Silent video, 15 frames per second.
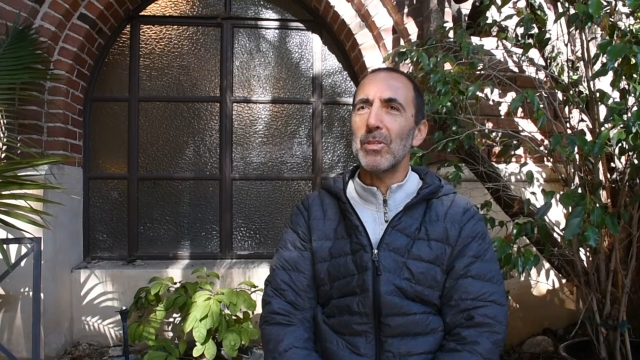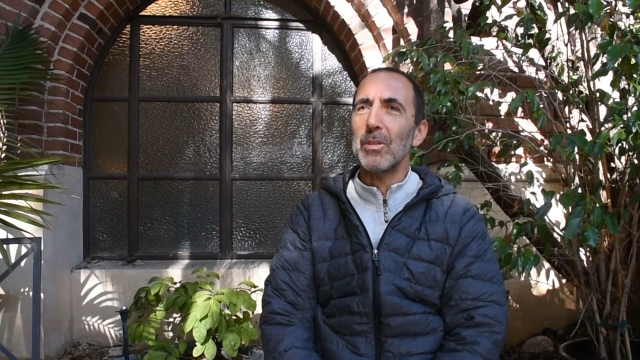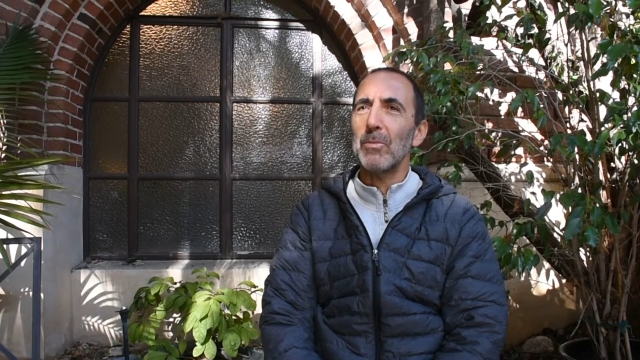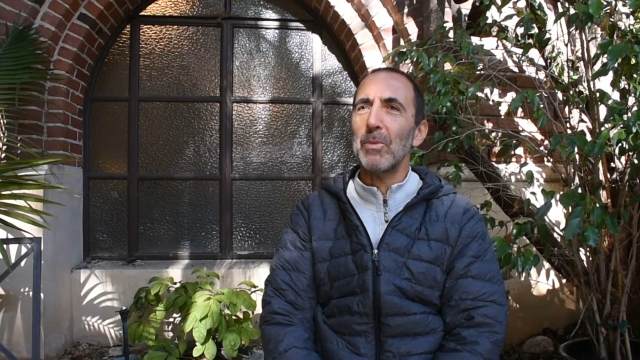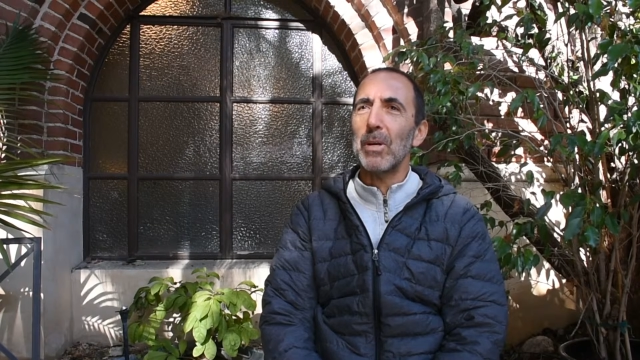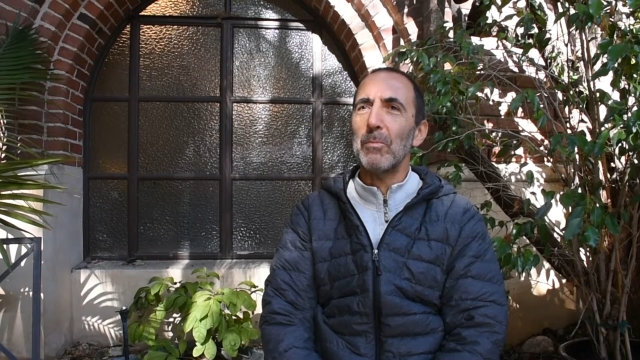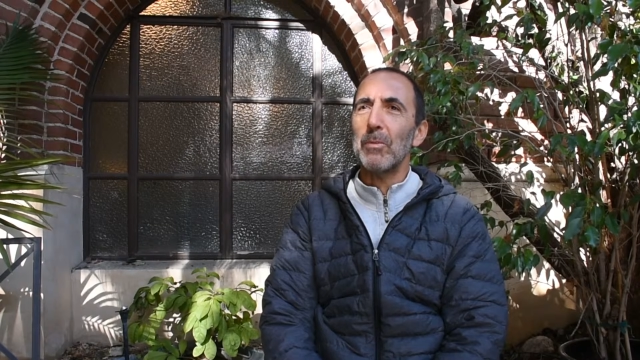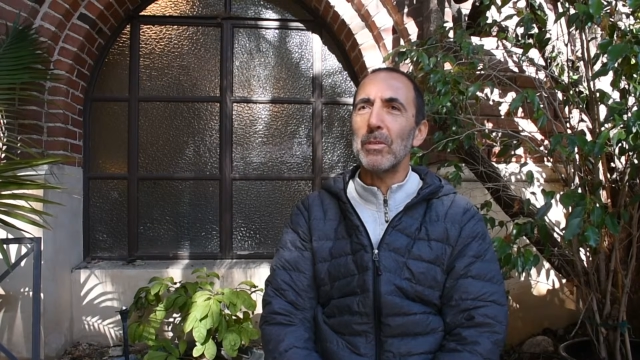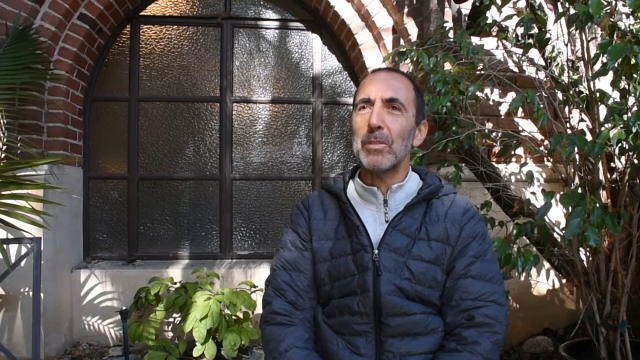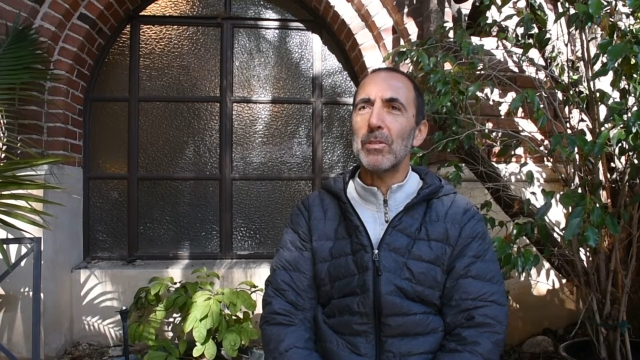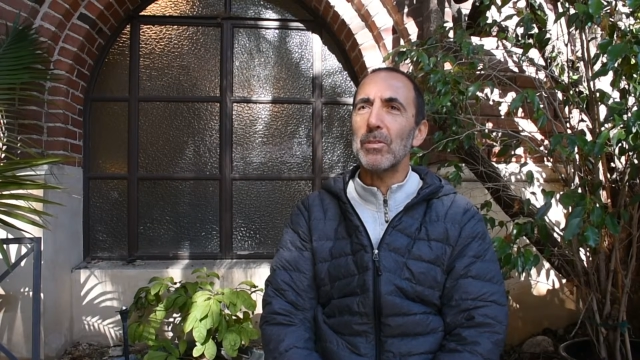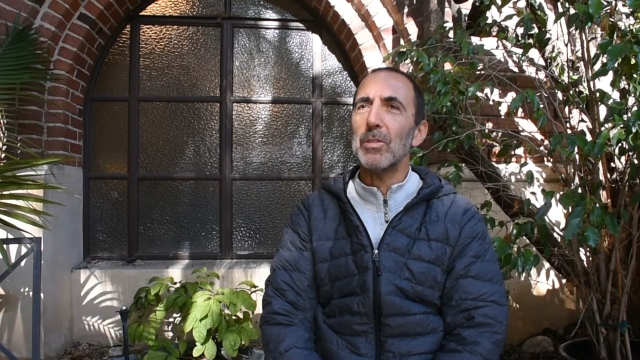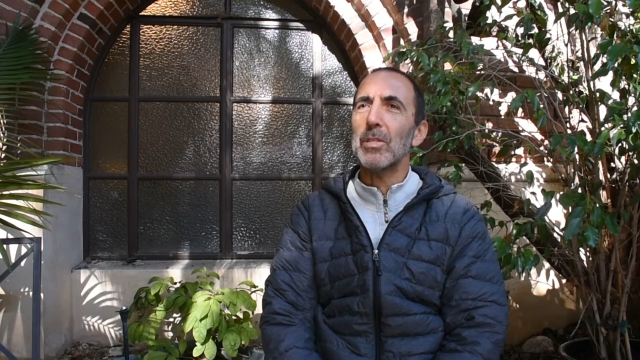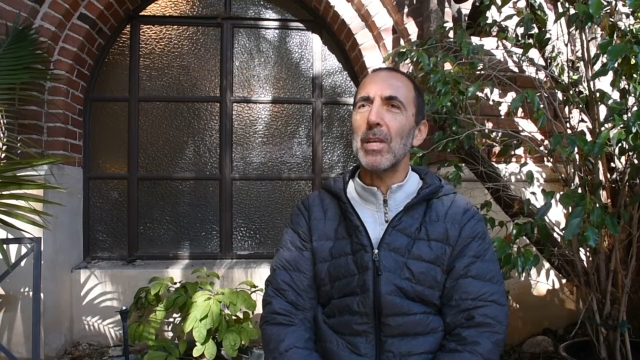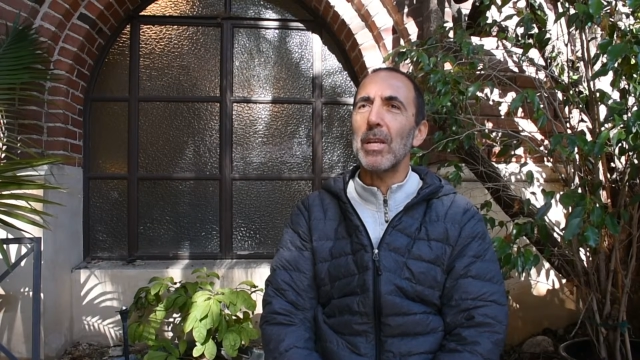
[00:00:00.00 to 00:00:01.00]
to see what was
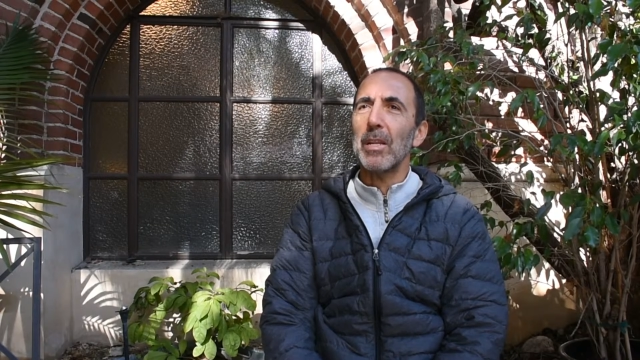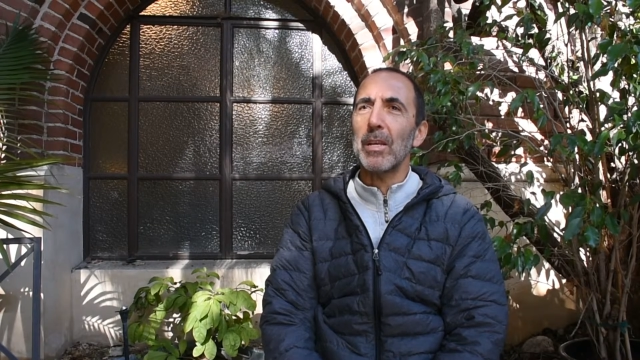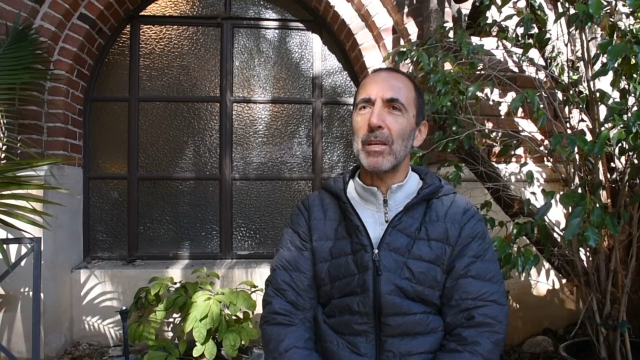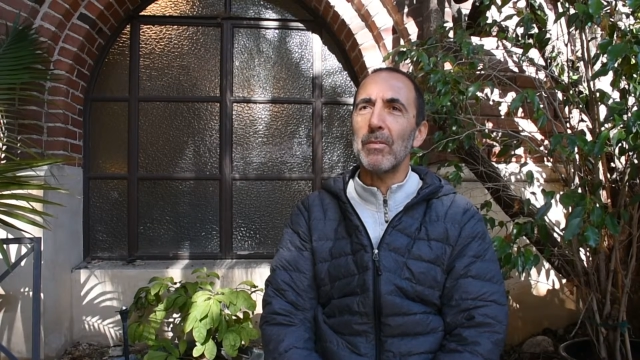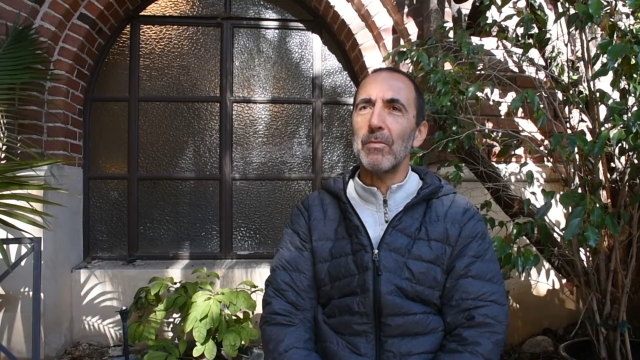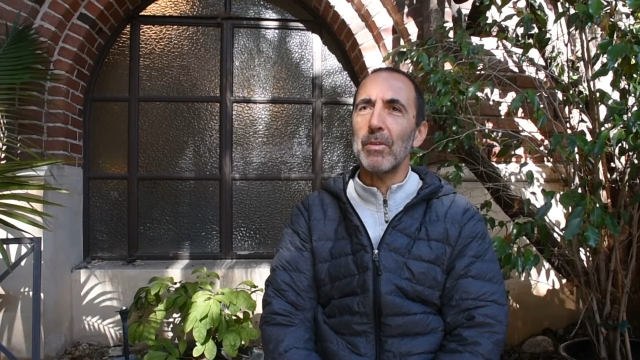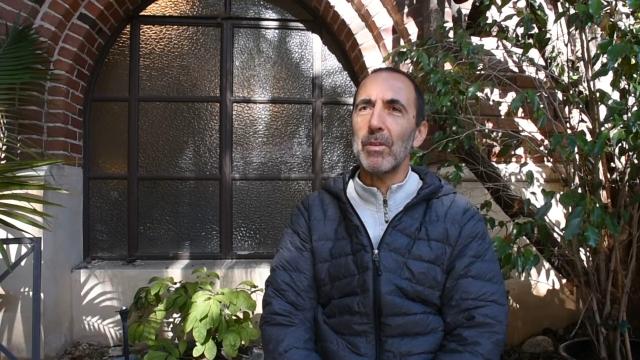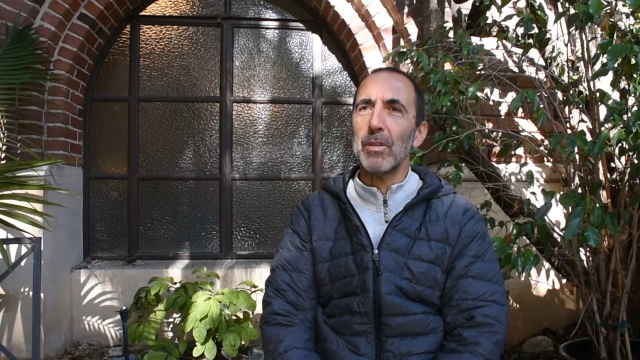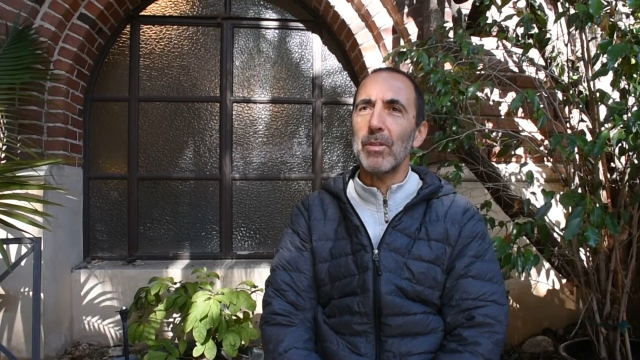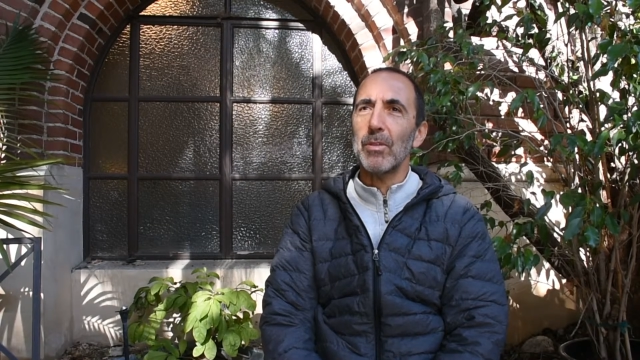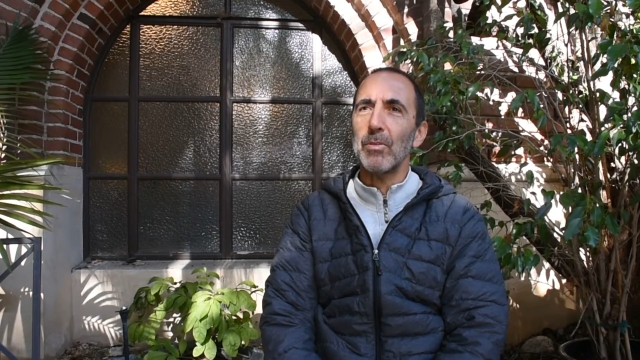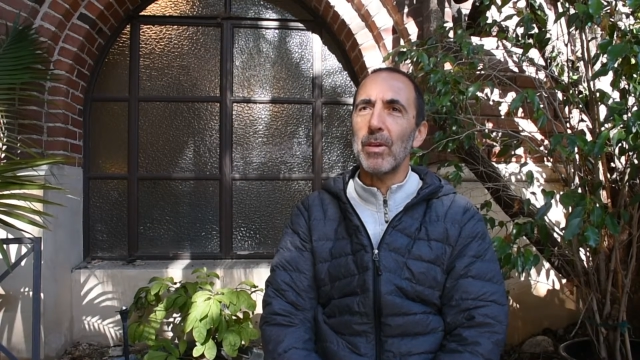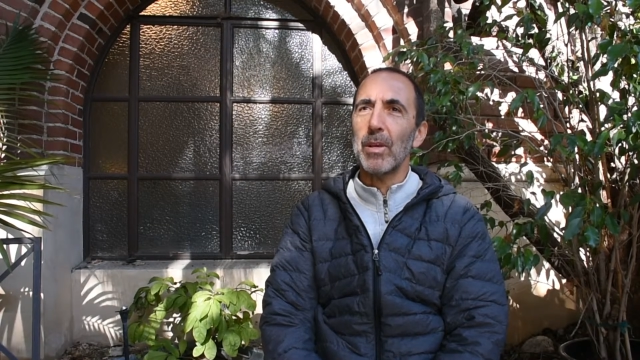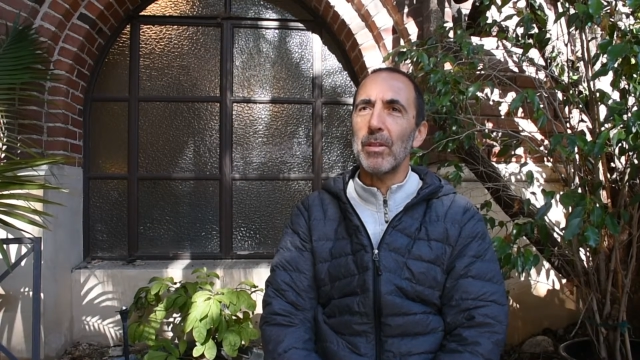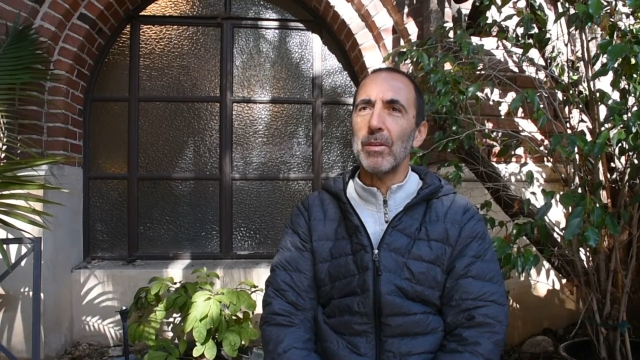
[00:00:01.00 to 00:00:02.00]
sustaining
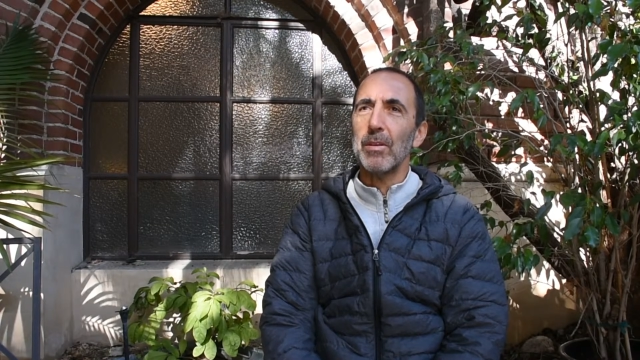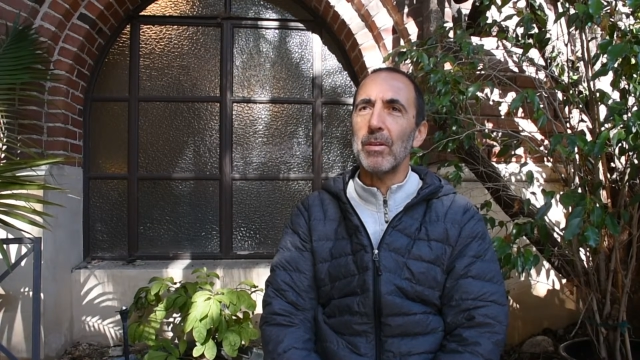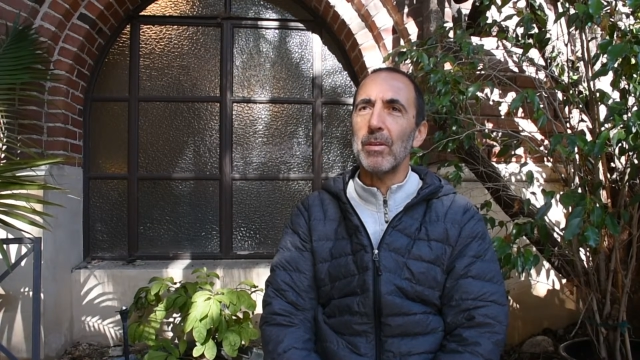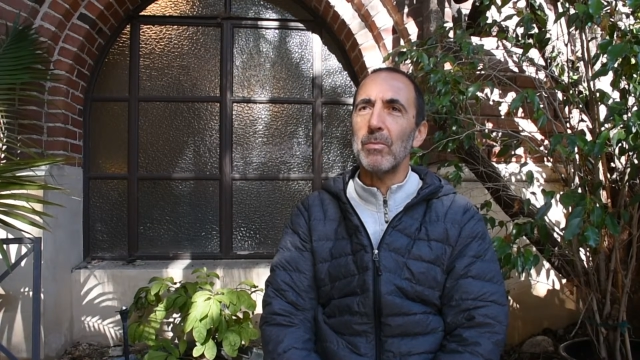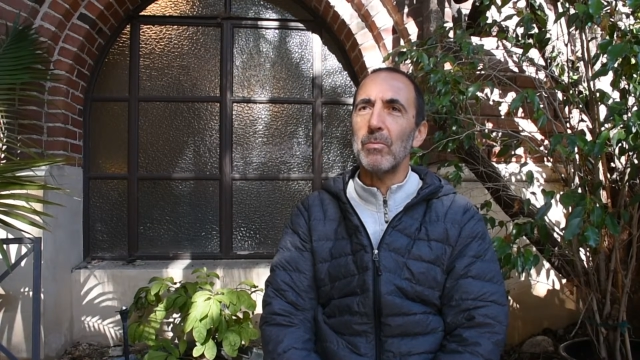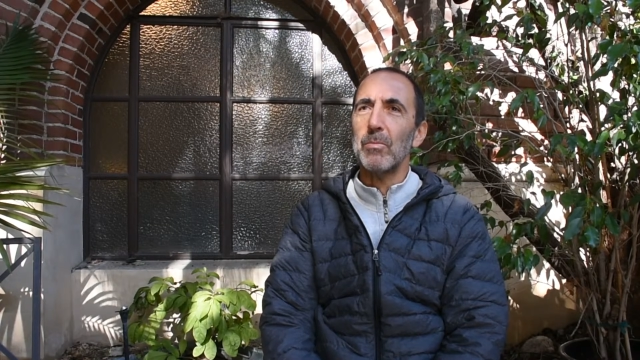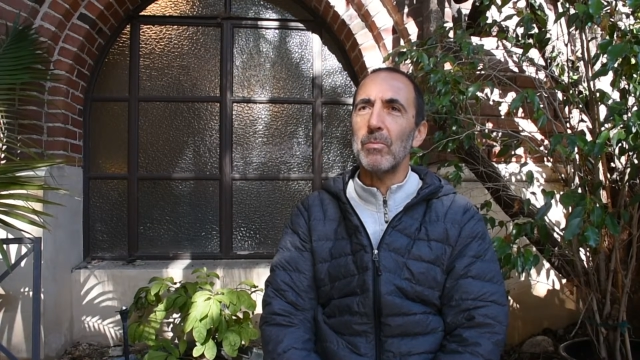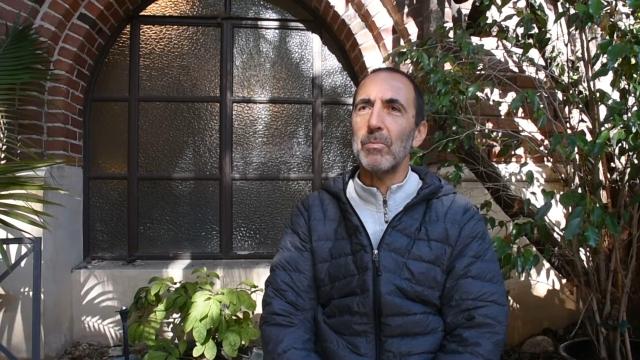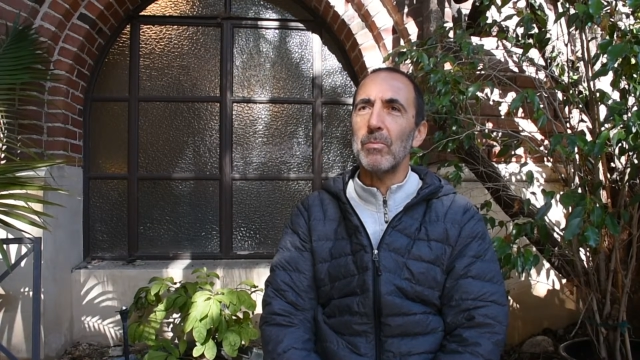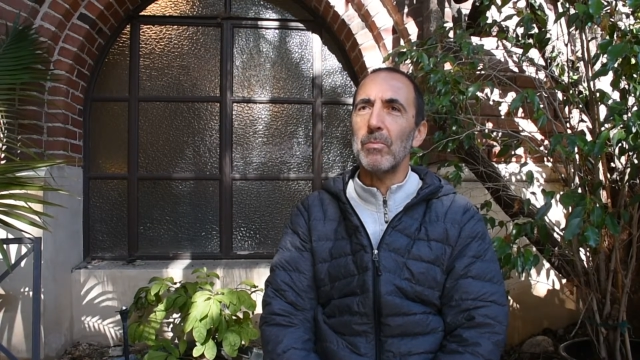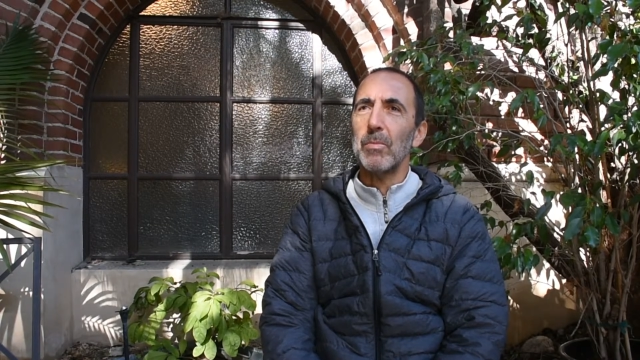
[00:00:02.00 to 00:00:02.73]
everything together and